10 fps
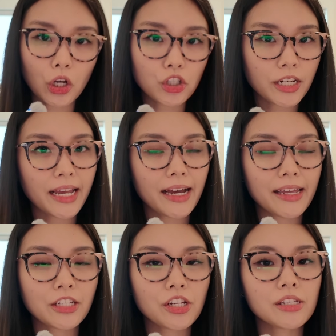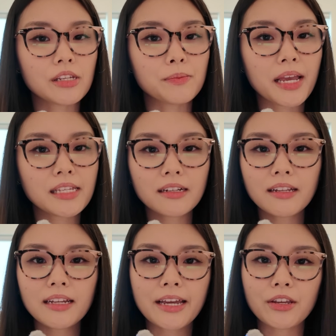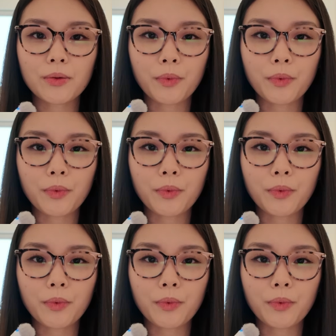Notion AI agents is basically like your